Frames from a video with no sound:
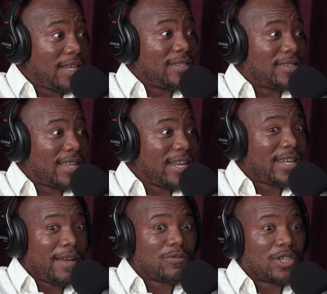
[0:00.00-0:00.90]
is. State
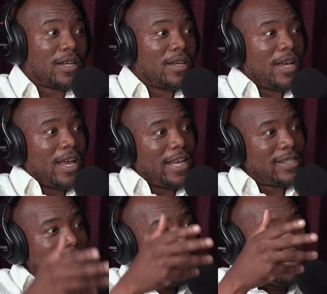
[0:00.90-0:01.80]
capture
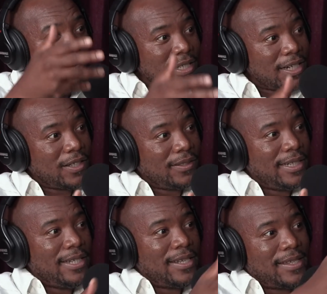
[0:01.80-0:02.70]
is our political
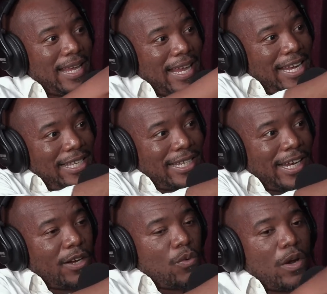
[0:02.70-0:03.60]
leaders
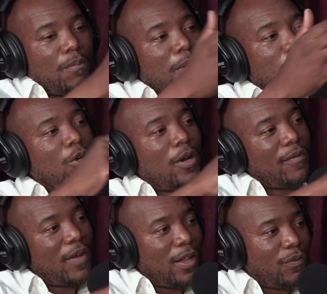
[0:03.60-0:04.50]
eating when people don't
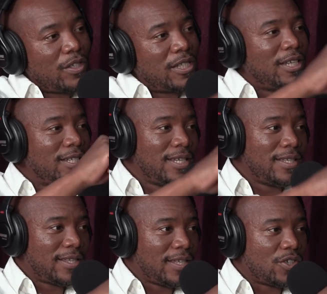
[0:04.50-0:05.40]
have health
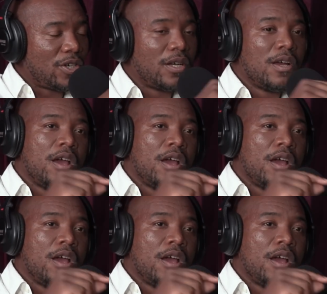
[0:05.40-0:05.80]
facilities, etc.